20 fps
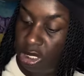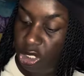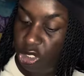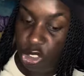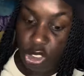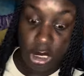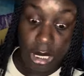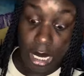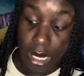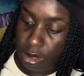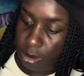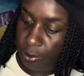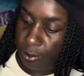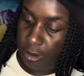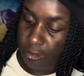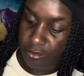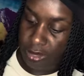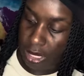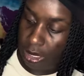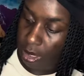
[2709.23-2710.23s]
This child's
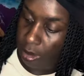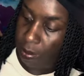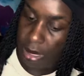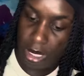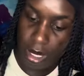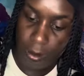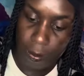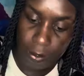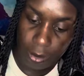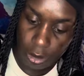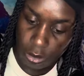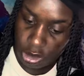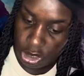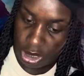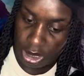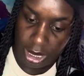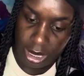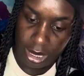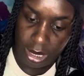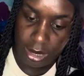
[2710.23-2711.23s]
birthday could be
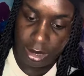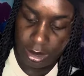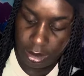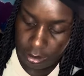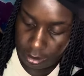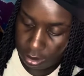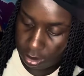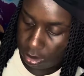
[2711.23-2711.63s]
approaching here.